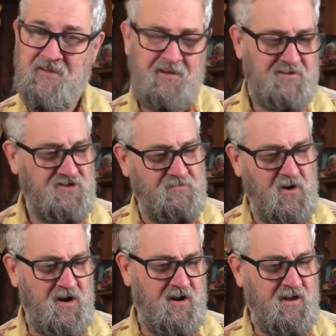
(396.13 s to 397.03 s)
G
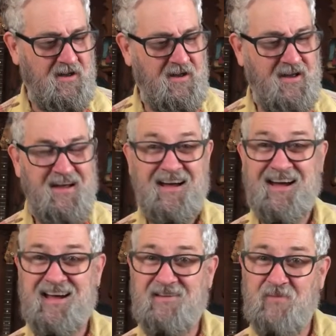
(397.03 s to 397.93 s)
minor,
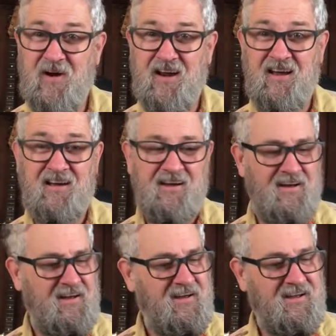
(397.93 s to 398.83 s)
A minor,
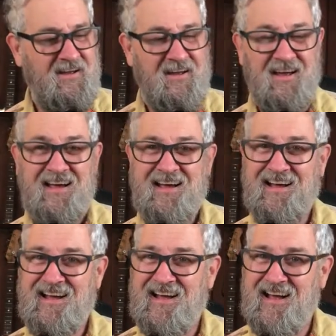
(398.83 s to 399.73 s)

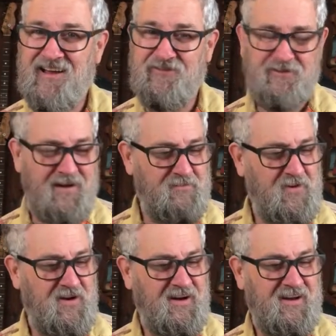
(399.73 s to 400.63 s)
A flat
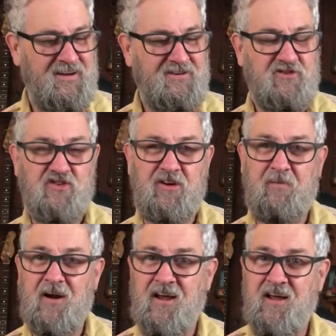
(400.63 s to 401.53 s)
minor, G
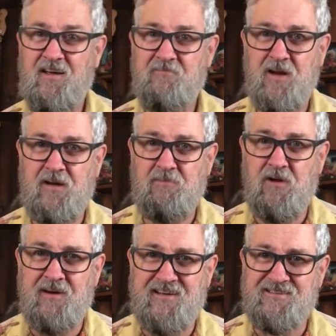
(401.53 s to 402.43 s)
minor. Them
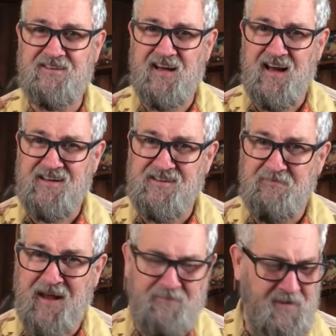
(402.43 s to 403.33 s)
low-down syndicators and
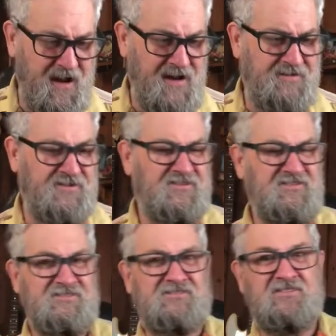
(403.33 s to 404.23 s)
backbiters
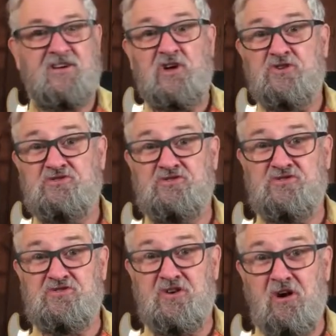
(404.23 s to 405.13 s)

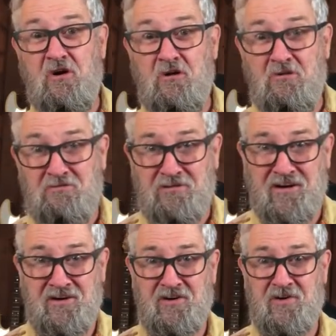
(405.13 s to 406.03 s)
stole
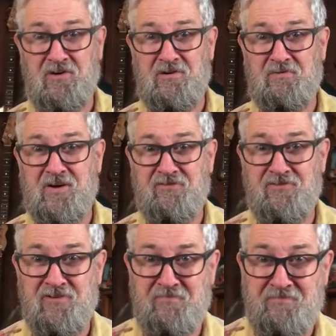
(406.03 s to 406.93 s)
that little girl away
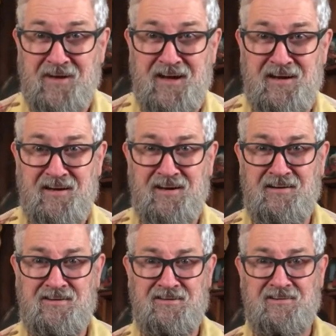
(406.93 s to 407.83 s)
from
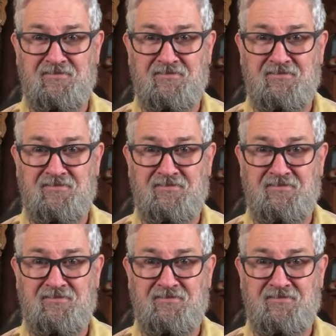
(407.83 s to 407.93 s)
me.